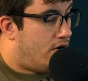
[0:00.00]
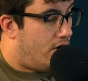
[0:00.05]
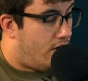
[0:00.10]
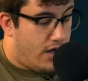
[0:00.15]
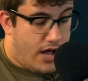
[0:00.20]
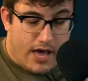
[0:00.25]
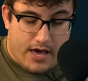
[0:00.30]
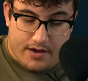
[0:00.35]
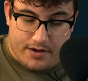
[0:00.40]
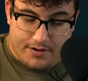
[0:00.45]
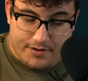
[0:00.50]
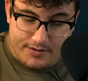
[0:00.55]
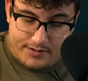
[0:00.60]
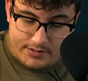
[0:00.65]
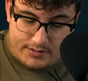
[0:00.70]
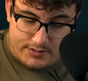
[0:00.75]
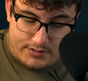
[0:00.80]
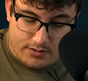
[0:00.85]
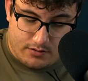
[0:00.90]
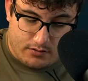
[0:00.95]
Okay,
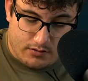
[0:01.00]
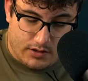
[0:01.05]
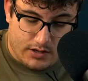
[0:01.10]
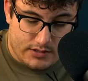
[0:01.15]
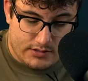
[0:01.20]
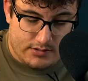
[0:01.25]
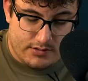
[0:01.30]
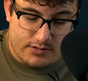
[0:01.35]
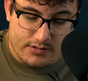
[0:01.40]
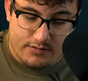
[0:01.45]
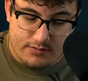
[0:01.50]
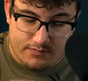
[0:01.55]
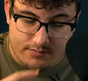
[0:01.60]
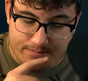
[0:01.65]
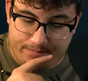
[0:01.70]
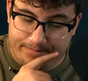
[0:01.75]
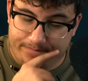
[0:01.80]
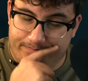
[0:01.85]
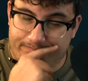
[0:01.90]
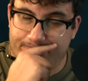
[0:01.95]
so let's
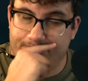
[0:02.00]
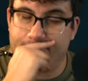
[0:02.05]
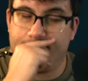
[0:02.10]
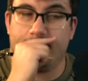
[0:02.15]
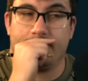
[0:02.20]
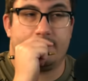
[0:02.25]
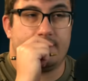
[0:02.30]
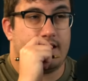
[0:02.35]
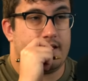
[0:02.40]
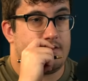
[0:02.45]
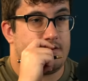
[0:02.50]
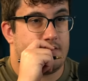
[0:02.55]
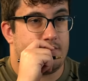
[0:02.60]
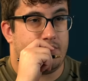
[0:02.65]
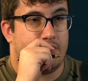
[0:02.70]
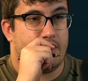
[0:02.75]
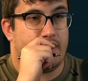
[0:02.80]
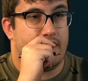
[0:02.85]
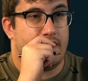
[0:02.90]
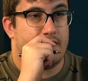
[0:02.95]
put together a
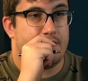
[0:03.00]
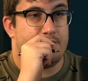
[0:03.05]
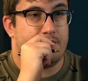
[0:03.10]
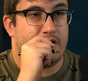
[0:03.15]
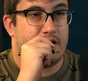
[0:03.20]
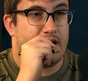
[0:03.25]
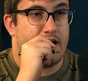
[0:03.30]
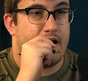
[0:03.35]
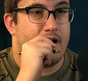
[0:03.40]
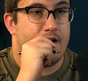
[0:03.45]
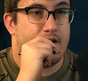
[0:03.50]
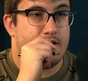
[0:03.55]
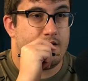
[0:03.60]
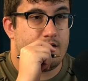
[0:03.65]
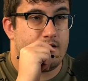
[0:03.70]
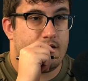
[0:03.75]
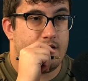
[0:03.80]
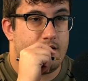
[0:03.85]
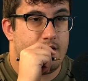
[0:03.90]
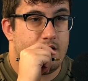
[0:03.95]
plan. But
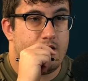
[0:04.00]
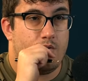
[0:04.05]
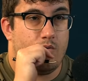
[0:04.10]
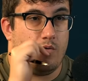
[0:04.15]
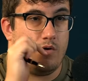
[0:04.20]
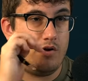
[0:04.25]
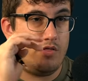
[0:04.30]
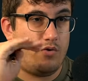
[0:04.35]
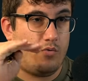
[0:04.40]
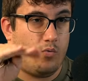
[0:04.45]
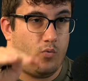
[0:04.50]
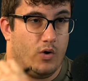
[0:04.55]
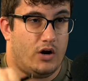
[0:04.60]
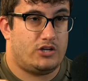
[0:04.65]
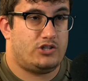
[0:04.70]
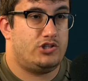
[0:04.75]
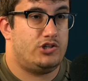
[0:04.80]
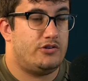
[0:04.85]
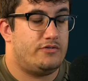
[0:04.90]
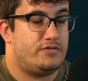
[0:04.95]
again, with the
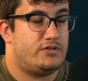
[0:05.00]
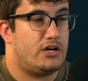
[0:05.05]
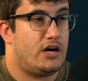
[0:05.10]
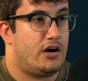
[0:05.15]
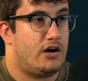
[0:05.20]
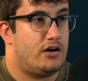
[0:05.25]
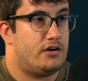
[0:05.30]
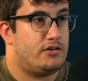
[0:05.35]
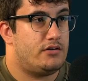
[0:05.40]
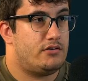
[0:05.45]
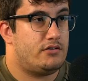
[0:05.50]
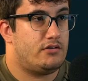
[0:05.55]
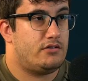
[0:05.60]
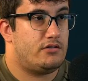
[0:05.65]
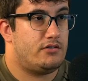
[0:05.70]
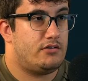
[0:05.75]
what you've done...